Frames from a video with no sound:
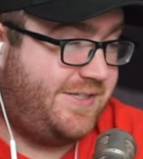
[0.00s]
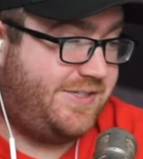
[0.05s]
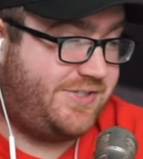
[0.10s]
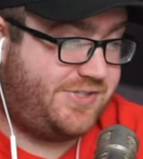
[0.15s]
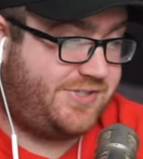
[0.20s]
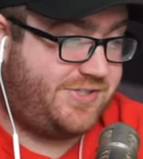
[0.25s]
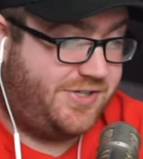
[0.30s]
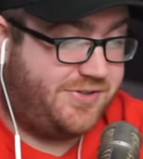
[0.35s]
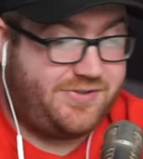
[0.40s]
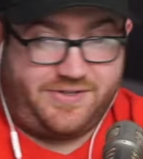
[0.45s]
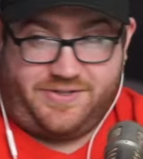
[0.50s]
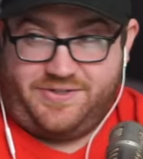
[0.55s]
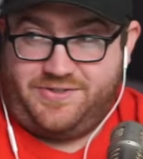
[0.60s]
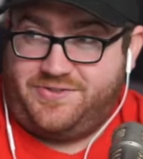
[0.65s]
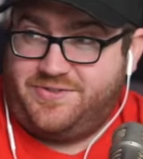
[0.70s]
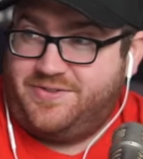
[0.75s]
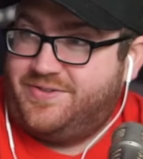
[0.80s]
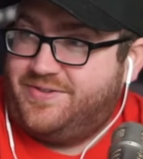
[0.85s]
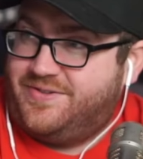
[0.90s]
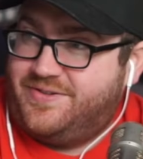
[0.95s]

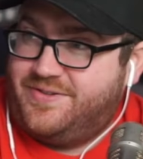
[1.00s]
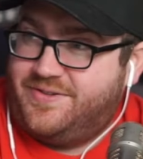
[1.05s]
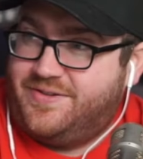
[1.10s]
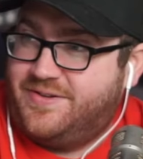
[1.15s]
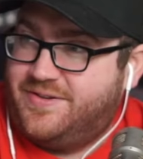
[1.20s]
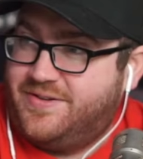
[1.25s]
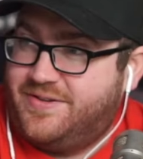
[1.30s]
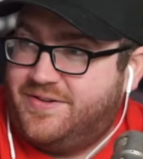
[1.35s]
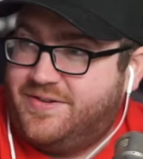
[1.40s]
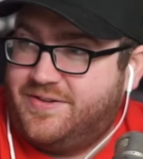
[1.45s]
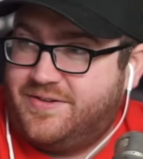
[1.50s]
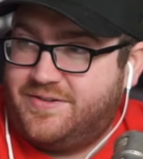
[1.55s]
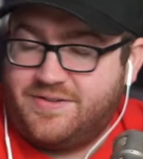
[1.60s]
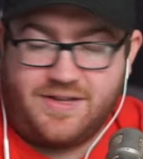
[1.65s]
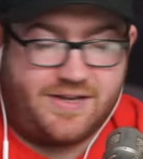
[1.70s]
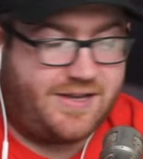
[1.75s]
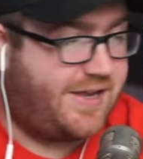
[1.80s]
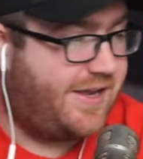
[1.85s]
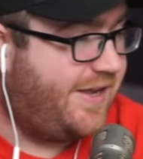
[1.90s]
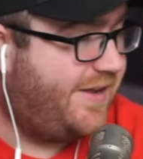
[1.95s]

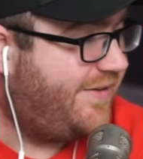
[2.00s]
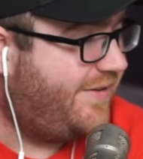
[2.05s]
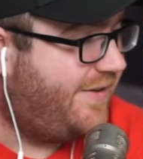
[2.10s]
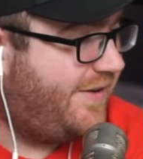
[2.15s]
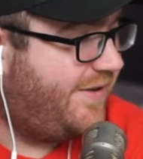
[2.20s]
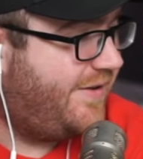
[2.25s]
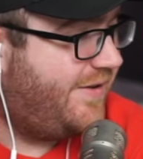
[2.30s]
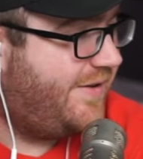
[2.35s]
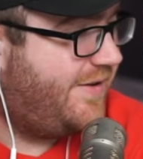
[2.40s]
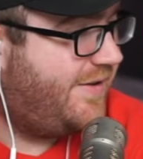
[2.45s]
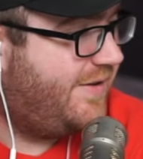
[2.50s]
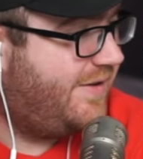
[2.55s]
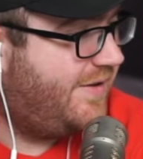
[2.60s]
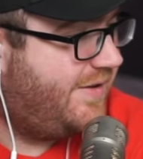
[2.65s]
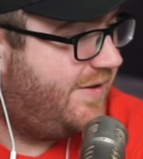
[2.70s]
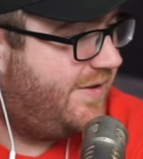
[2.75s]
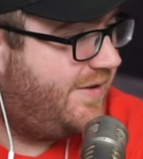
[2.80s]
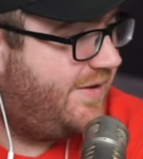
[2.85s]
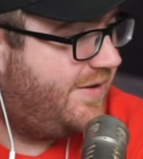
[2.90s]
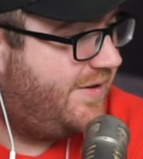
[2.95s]

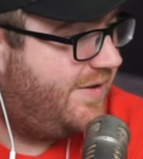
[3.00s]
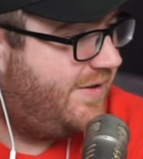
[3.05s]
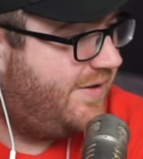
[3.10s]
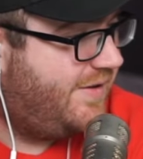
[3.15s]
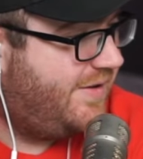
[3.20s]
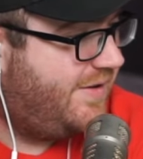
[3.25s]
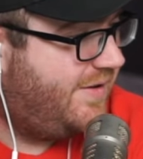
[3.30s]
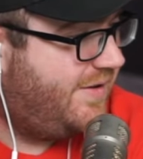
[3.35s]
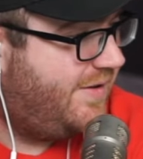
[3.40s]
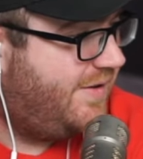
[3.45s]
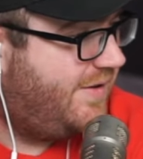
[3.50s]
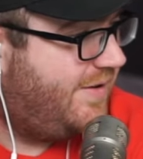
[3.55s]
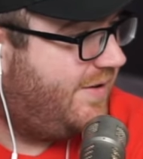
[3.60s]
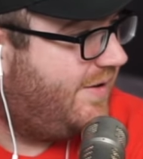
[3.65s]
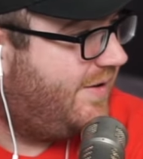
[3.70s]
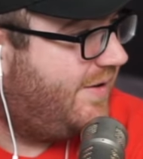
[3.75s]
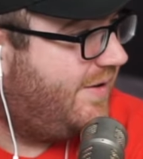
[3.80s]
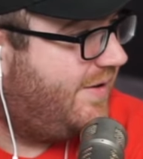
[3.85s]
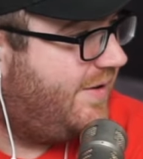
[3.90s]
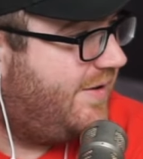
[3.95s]

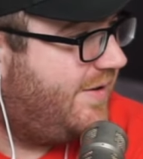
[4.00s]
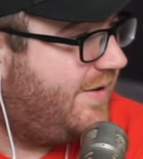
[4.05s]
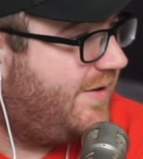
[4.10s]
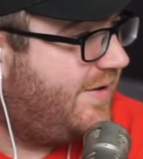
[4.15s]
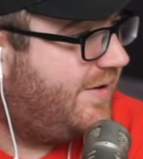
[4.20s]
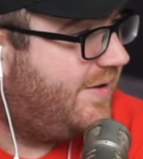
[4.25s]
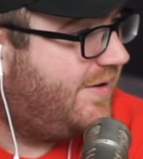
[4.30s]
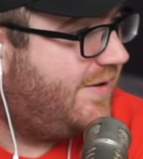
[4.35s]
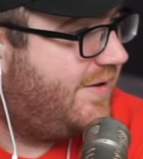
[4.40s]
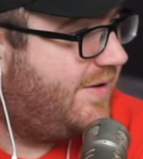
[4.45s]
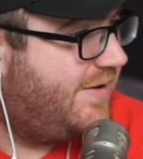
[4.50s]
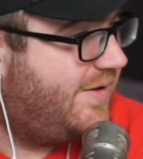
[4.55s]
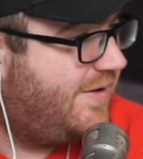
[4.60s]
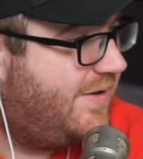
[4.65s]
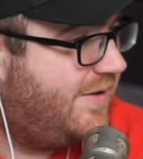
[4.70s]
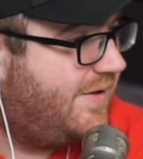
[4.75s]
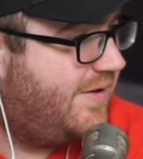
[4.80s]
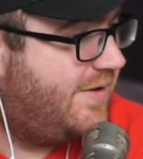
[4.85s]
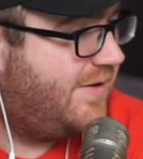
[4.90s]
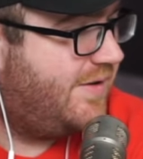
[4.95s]

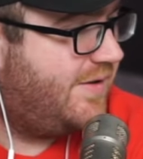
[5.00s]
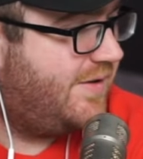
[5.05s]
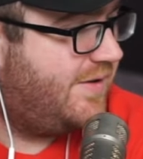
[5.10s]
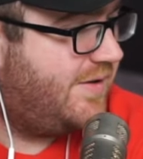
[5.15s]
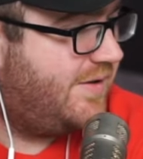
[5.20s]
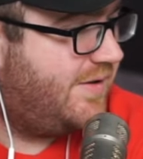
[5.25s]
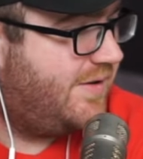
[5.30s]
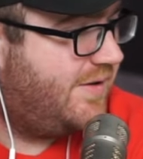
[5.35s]
(silent)